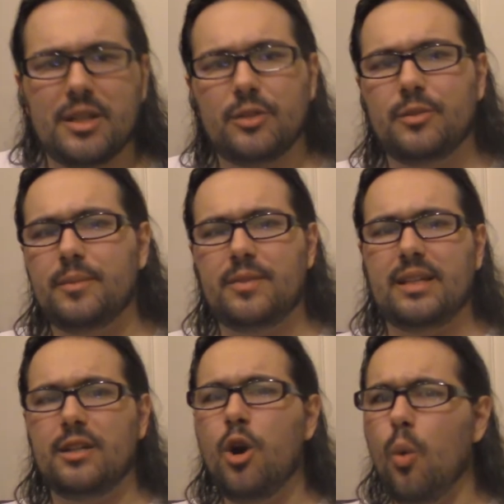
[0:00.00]
Now you're
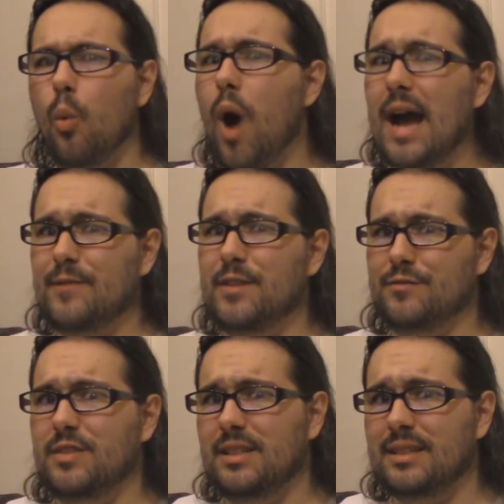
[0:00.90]
thinking, why
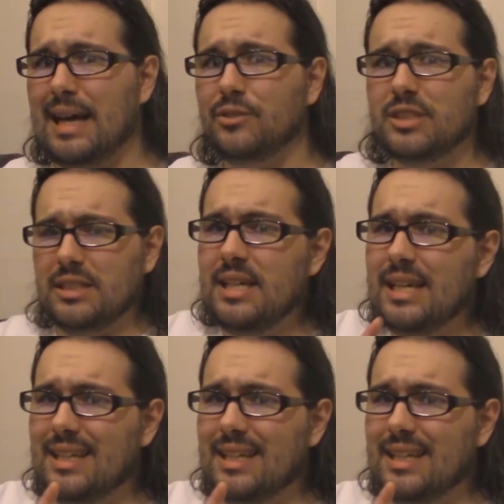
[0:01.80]
15,000?